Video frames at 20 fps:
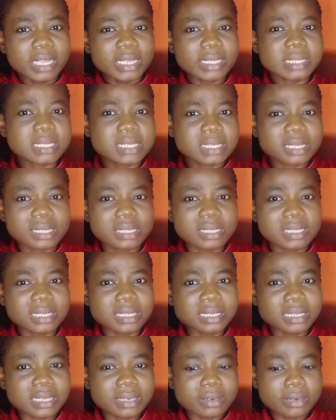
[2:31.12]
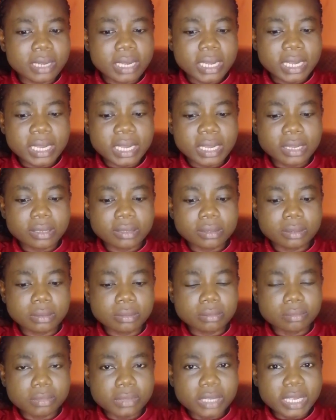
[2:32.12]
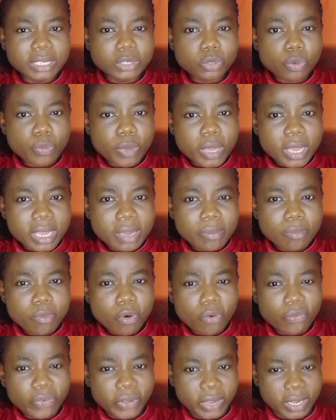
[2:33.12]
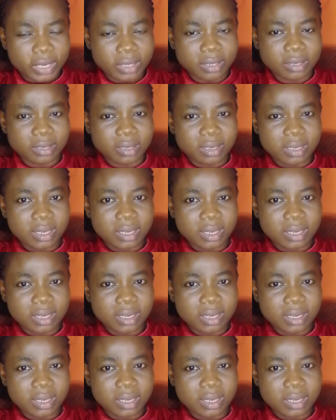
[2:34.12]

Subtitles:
it's the it will be moving.